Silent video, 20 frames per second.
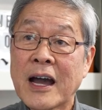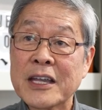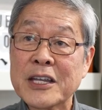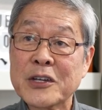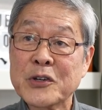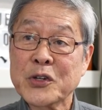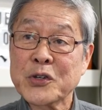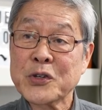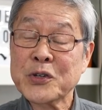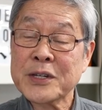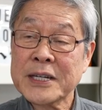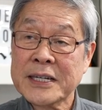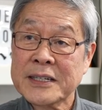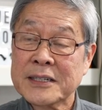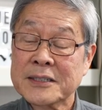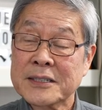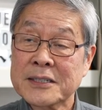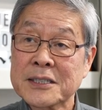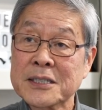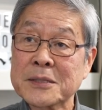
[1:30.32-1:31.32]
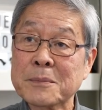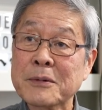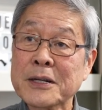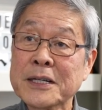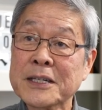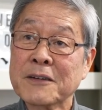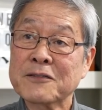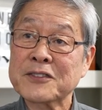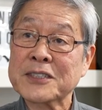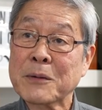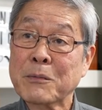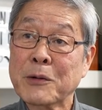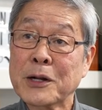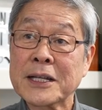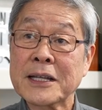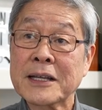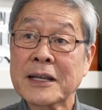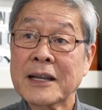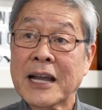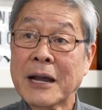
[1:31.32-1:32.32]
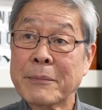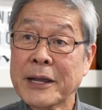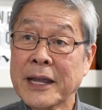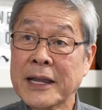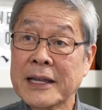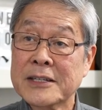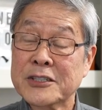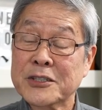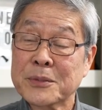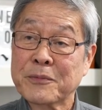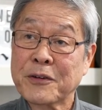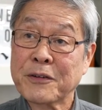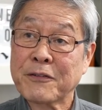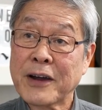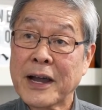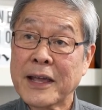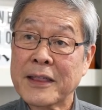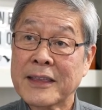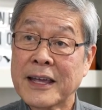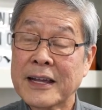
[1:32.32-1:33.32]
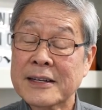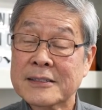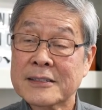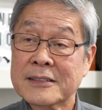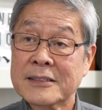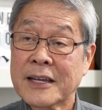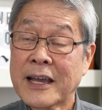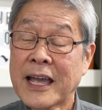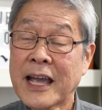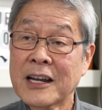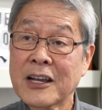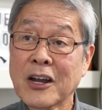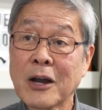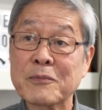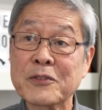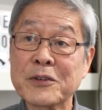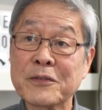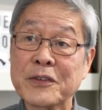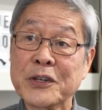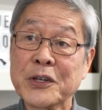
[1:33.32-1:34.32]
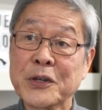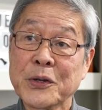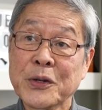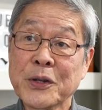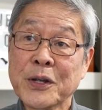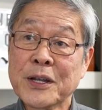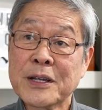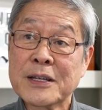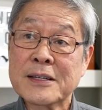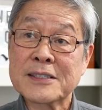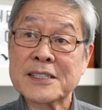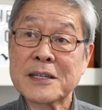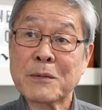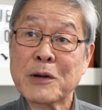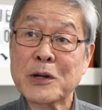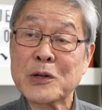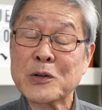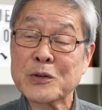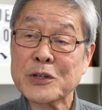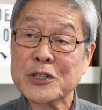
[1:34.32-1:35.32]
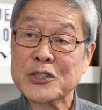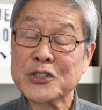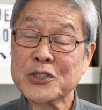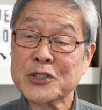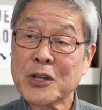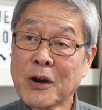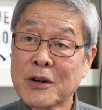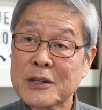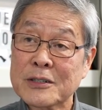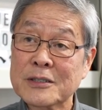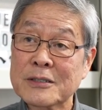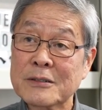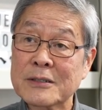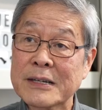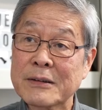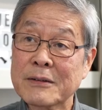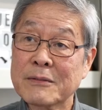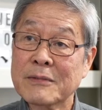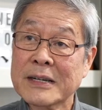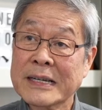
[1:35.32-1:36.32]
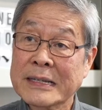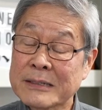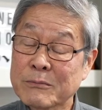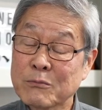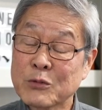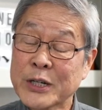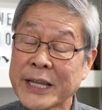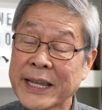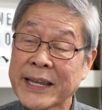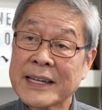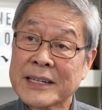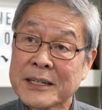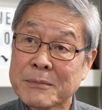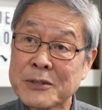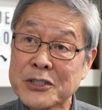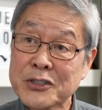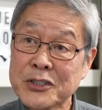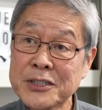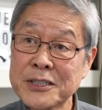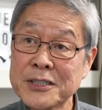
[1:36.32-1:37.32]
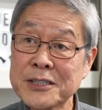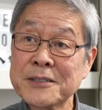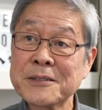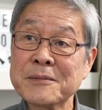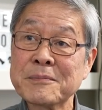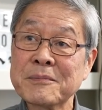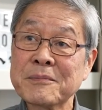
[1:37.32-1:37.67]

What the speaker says: you do need the discipline of someone coming in to provide that helicopter view. Someone who is not working in the business.